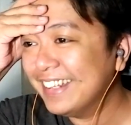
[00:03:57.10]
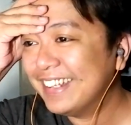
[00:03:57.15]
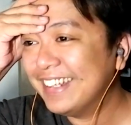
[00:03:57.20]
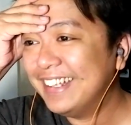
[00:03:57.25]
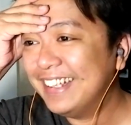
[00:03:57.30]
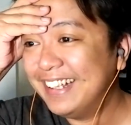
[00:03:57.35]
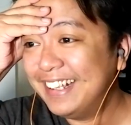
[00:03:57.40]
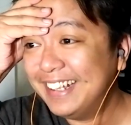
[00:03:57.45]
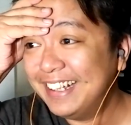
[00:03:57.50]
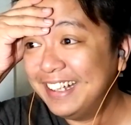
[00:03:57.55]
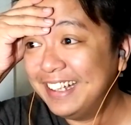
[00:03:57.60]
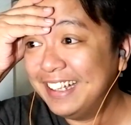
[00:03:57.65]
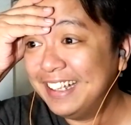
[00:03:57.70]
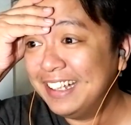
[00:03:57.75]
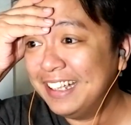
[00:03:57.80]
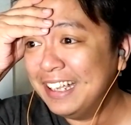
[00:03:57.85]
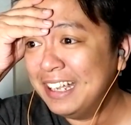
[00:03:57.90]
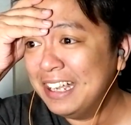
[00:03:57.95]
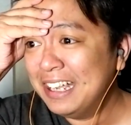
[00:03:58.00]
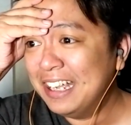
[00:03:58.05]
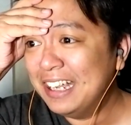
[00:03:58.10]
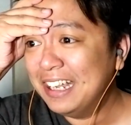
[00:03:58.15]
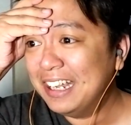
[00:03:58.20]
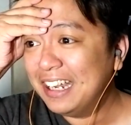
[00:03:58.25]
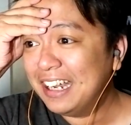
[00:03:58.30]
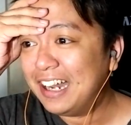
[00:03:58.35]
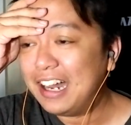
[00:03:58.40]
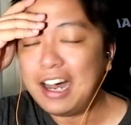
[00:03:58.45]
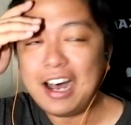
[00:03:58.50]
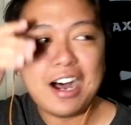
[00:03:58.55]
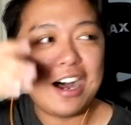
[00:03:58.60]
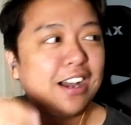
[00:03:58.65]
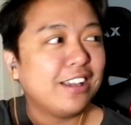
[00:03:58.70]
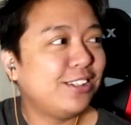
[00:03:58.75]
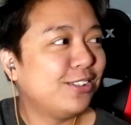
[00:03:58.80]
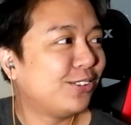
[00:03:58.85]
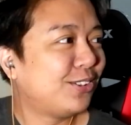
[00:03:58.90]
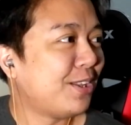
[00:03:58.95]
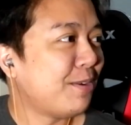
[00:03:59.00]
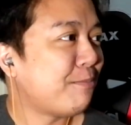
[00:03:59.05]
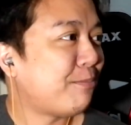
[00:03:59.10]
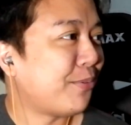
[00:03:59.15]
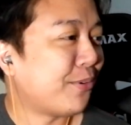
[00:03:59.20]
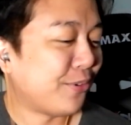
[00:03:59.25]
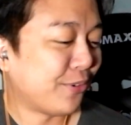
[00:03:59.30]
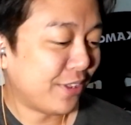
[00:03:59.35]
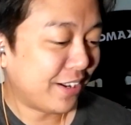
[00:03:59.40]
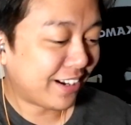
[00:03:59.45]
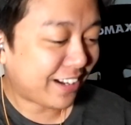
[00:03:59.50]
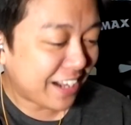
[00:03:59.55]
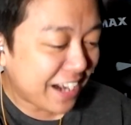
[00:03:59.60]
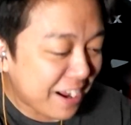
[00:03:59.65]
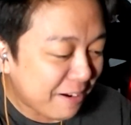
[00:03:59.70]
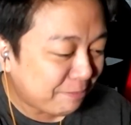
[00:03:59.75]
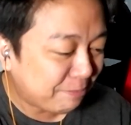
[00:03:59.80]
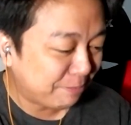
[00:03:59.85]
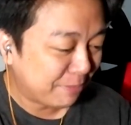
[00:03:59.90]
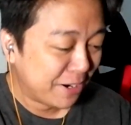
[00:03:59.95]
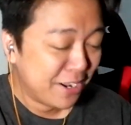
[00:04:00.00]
Yo, I'm not afraid of the big bad wolf. If I want to bass, I'm a